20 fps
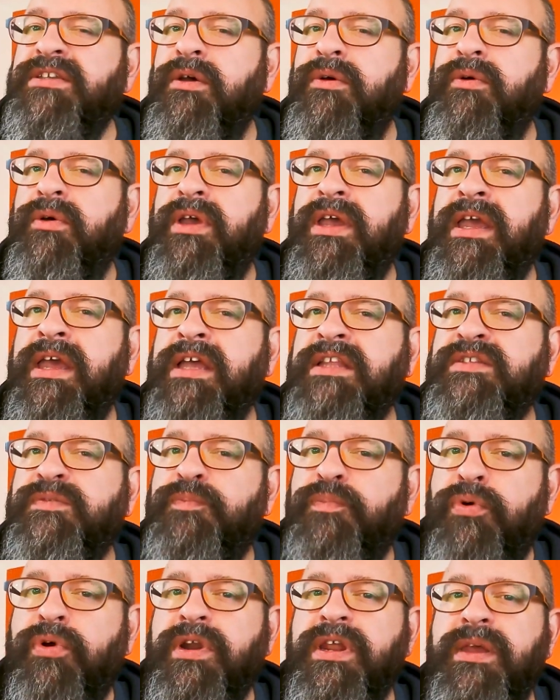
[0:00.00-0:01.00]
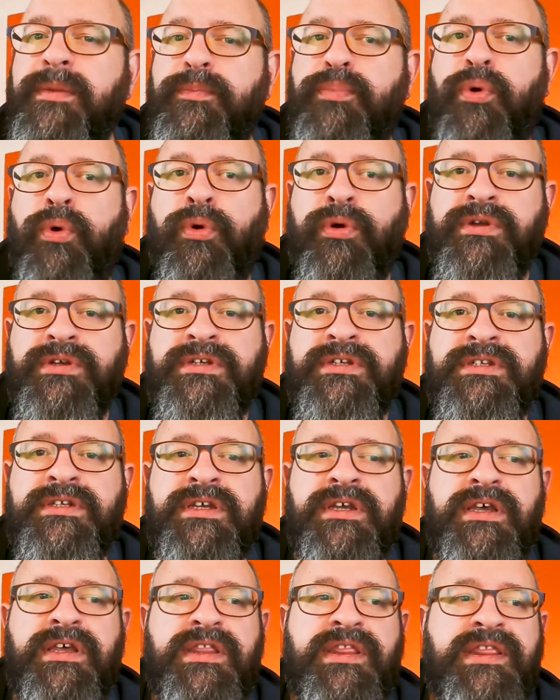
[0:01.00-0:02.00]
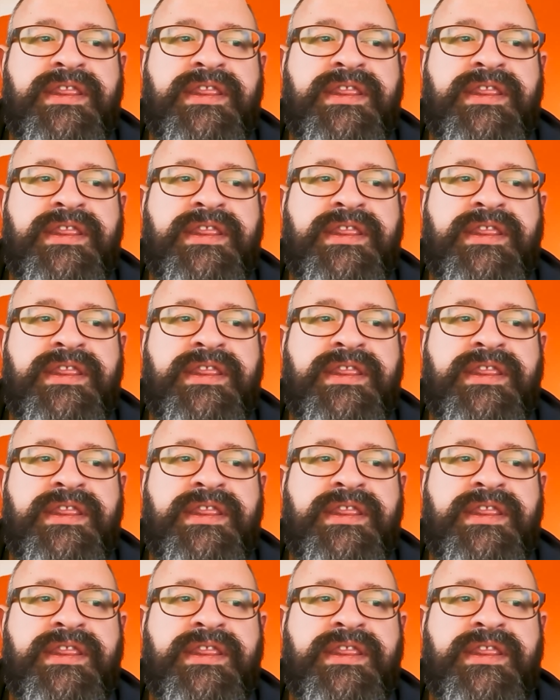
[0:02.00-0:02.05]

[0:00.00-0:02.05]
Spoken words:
So it's pretty important